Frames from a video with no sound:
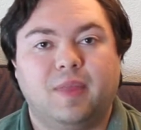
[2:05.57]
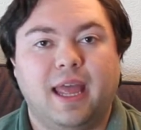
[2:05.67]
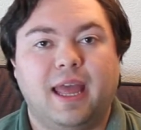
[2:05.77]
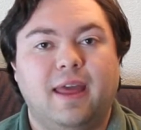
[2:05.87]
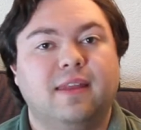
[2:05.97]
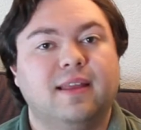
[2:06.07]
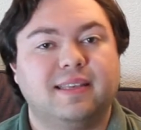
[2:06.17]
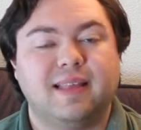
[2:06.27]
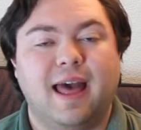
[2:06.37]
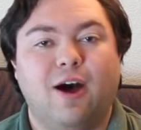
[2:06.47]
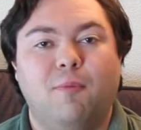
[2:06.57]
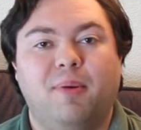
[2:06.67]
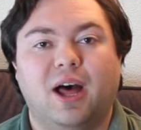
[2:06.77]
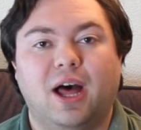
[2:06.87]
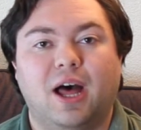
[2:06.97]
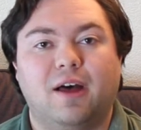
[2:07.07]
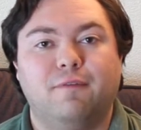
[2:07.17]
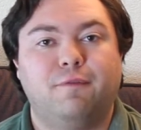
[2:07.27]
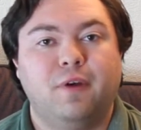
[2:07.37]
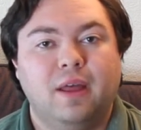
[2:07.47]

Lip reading: they enlist the help of